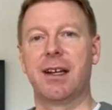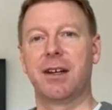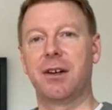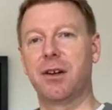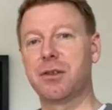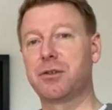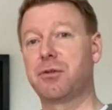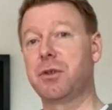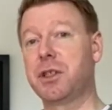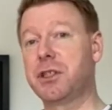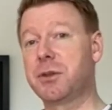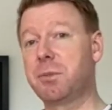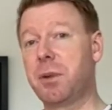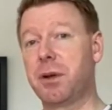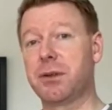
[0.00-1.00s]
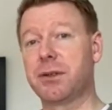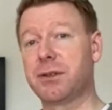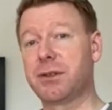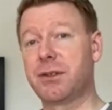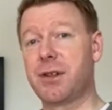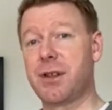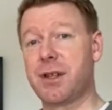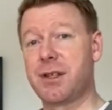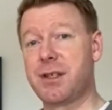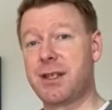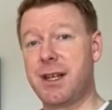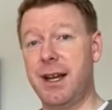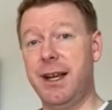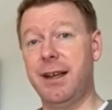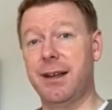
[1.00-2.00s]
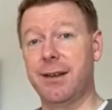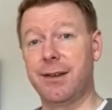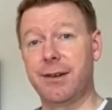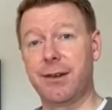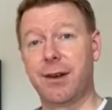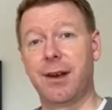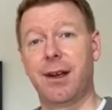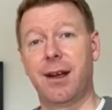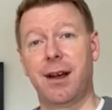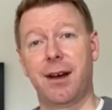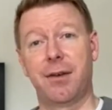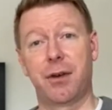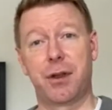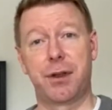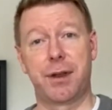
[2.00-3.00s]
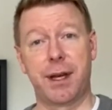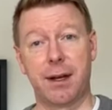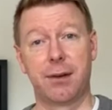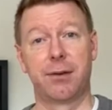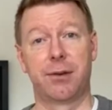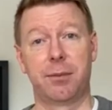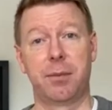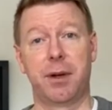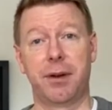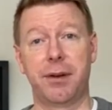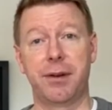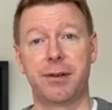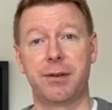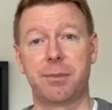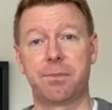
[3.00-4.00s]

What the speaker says: God's response to the tears of 1,000 mothers.